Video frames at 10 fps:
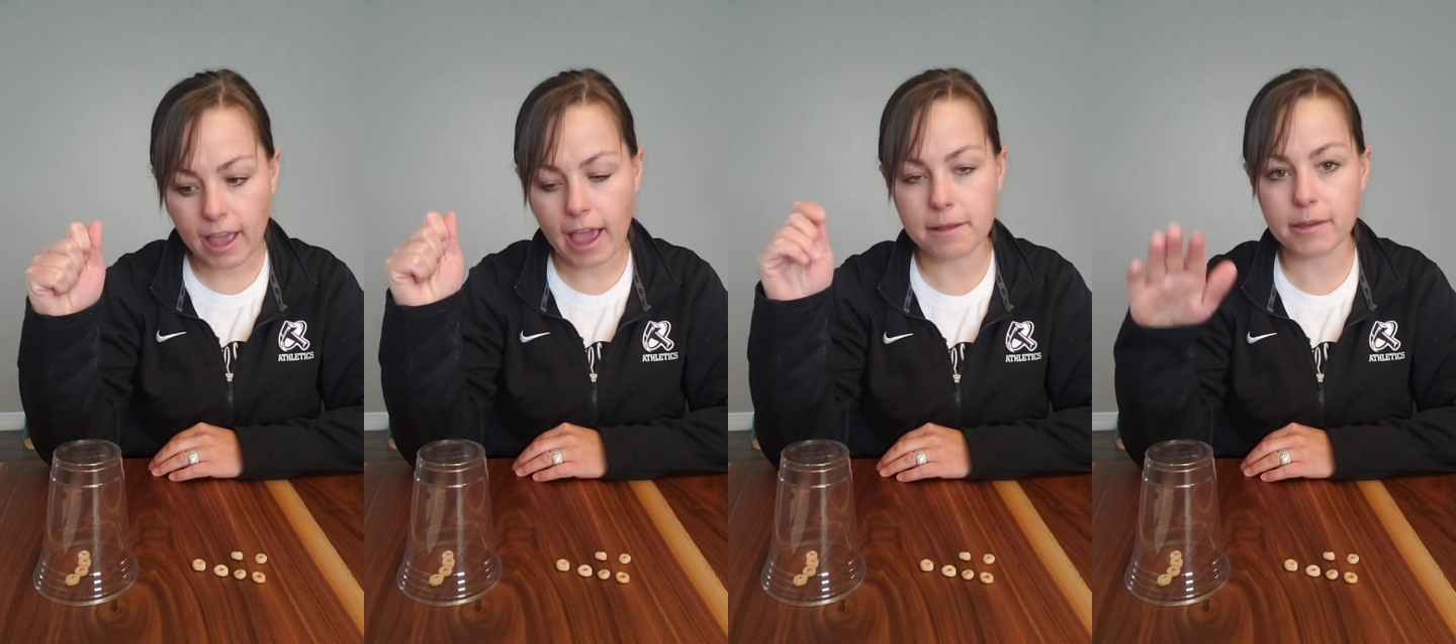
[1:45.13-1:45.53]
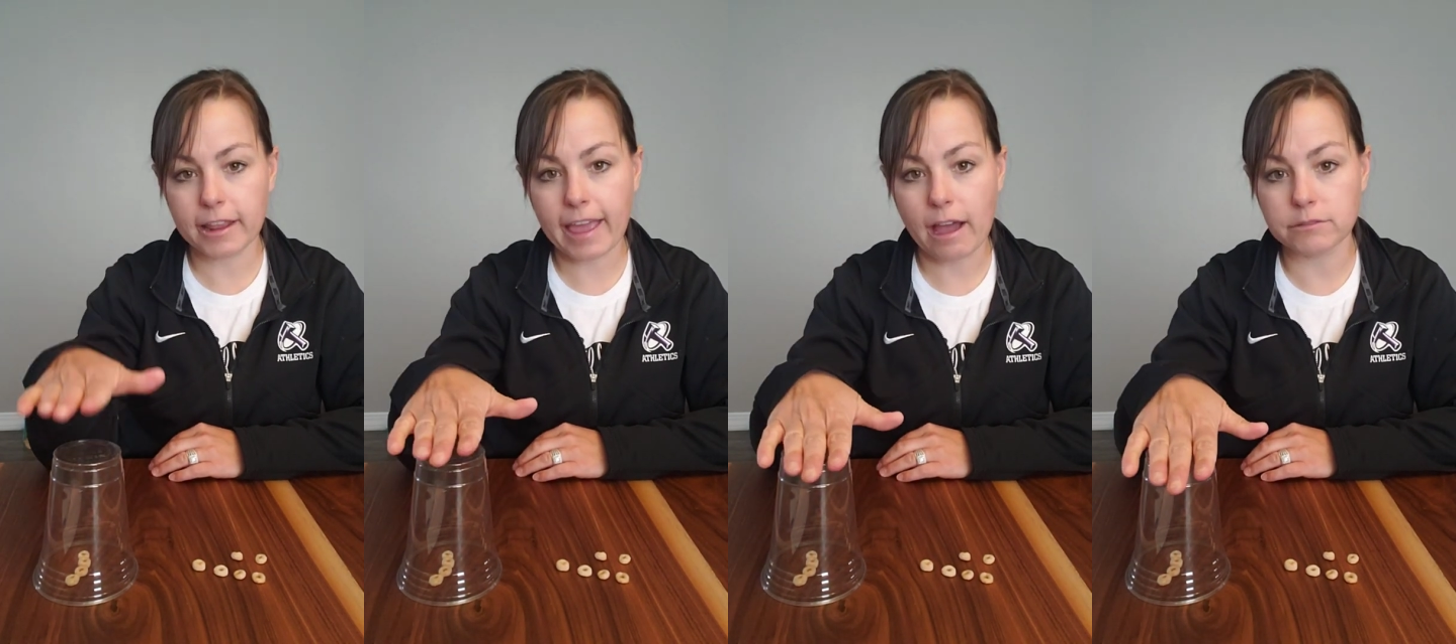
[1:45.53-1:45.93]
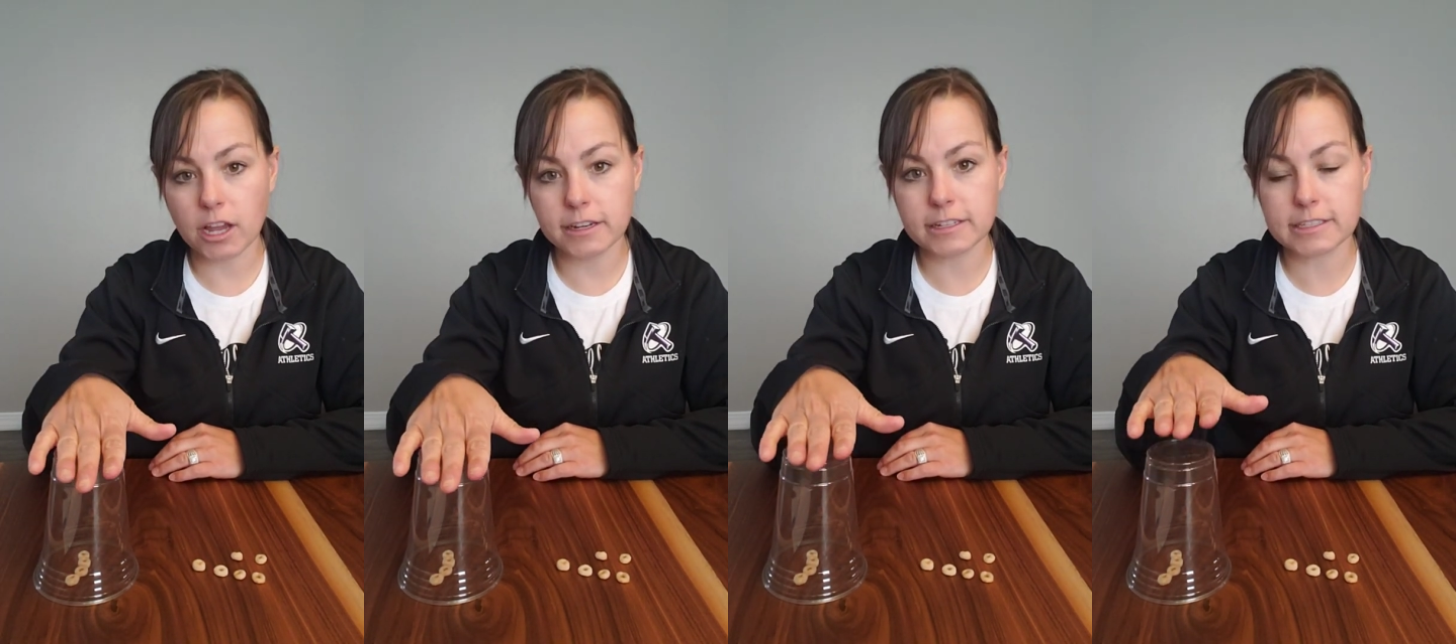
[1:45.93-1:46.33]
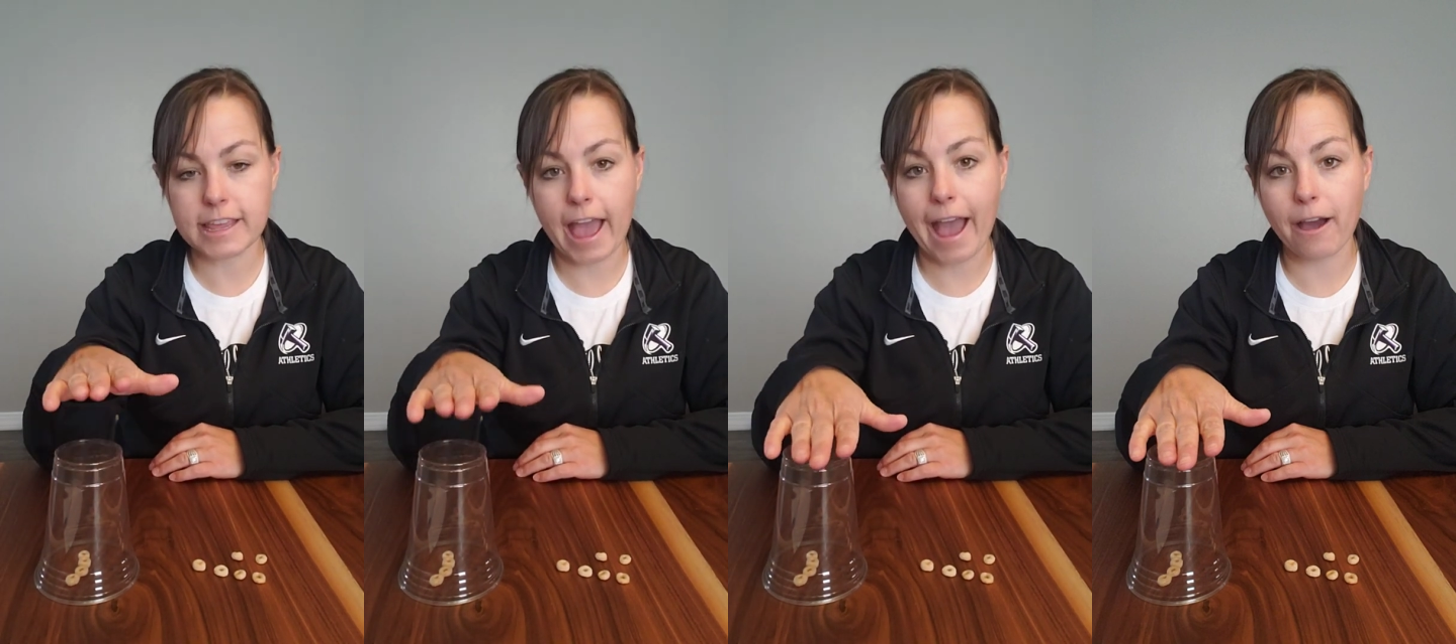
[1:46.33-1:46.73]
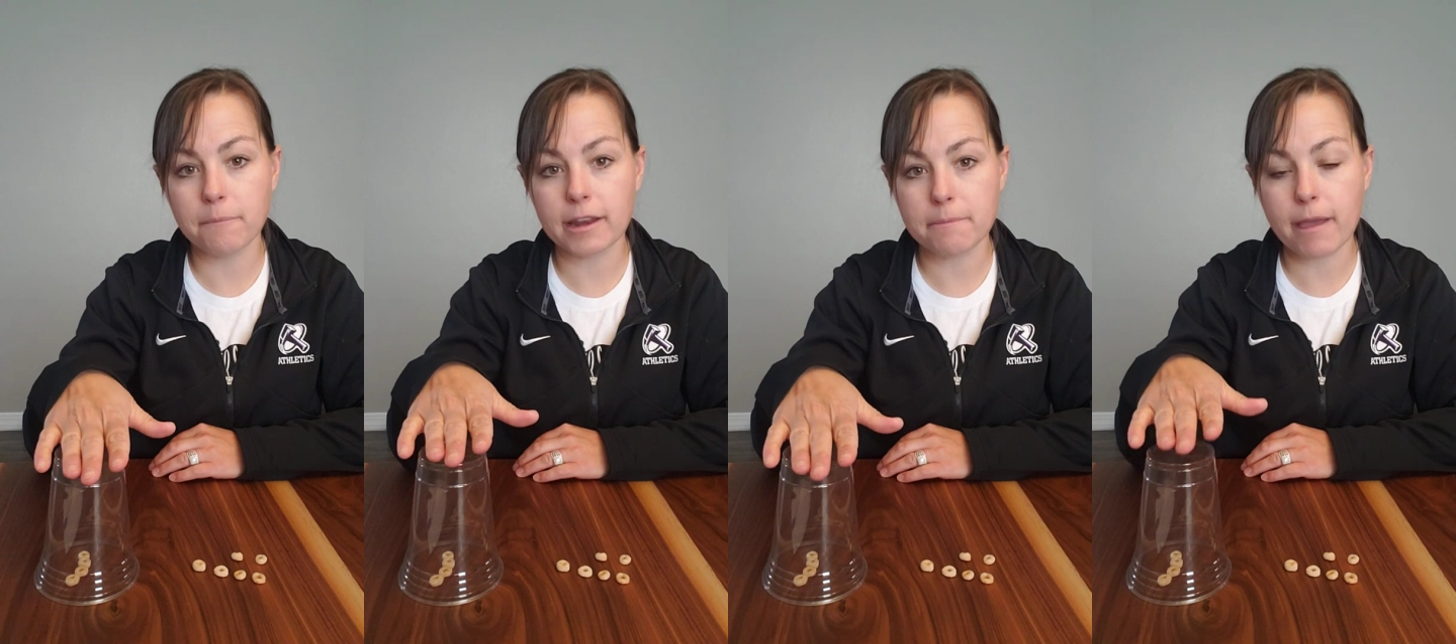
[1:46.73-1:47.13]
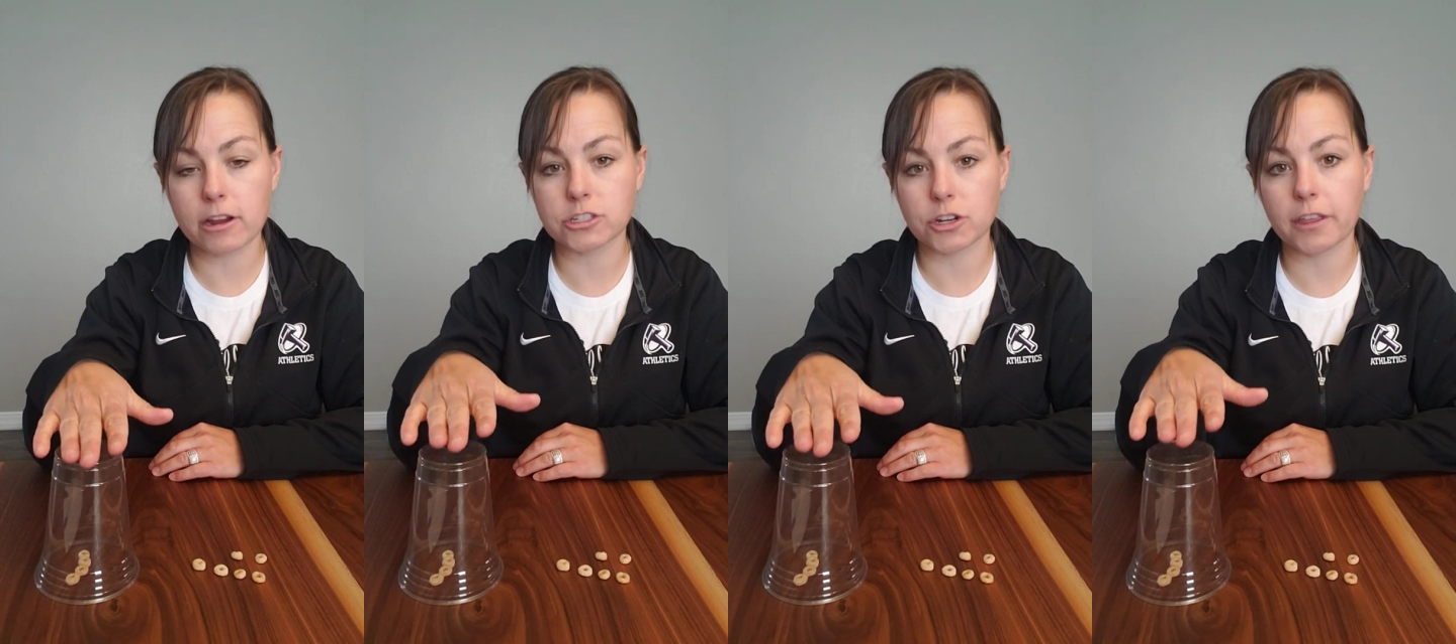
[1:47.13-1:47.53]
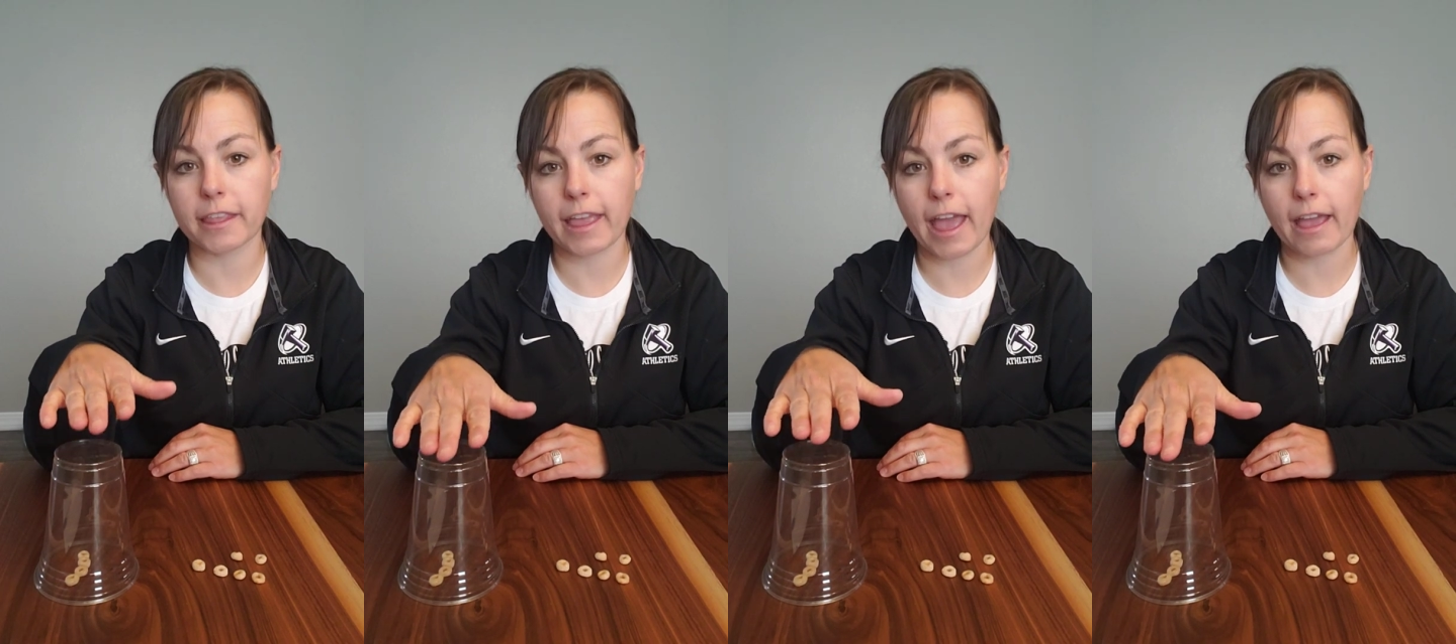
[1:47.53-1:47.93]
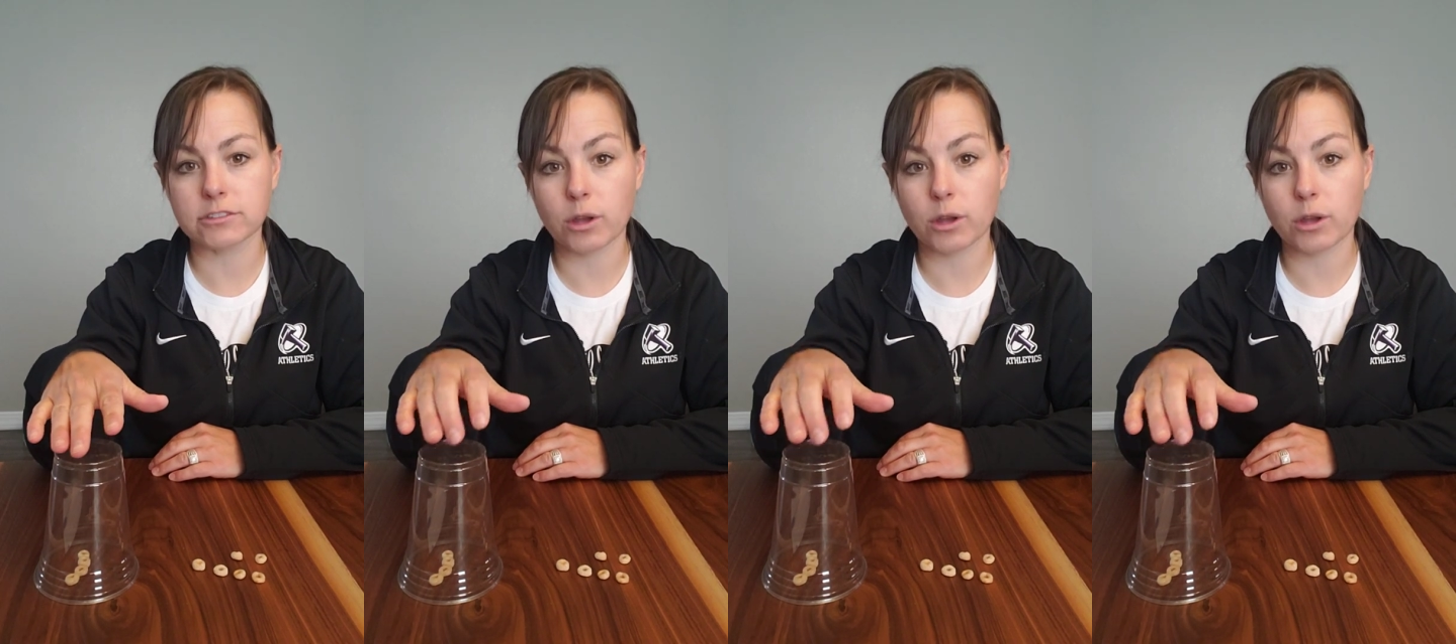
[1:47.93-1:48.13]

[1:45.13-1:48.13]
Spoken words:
and I'm going to count on to see how many bears are in the cave.